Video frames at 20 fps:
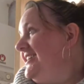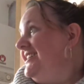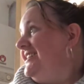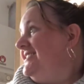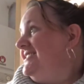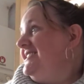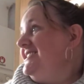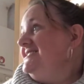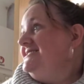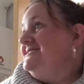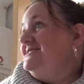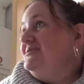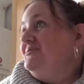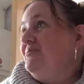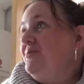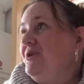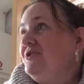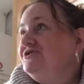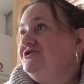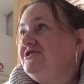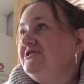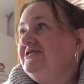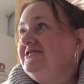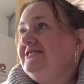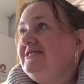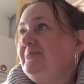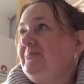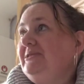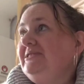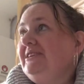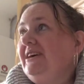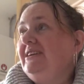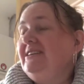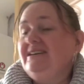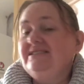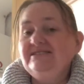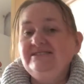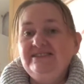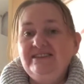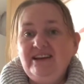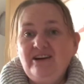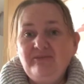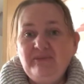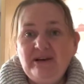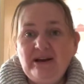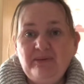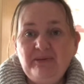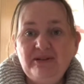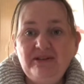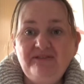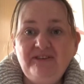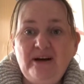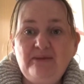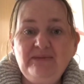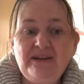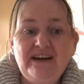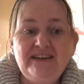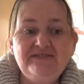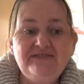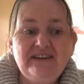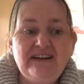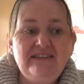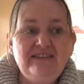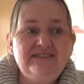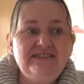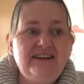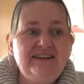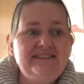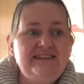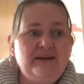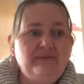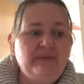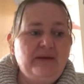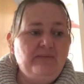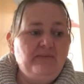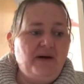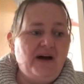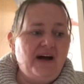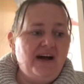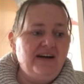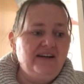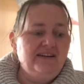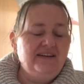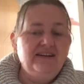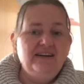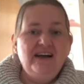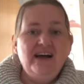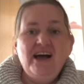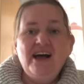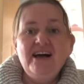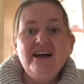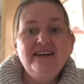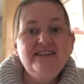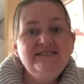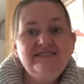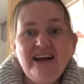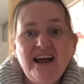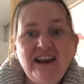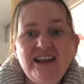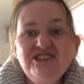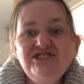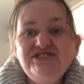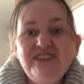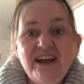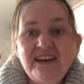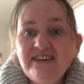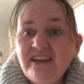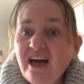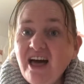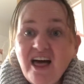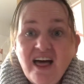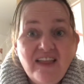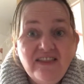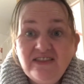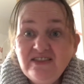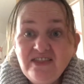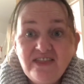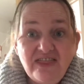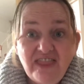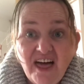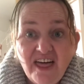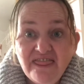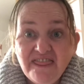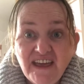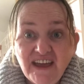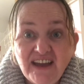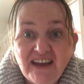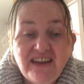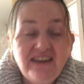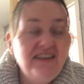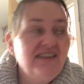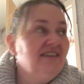there's still washings to be done. As I said, I've been up at the family house for a couple of days helping them pack. Taylor's done nothing.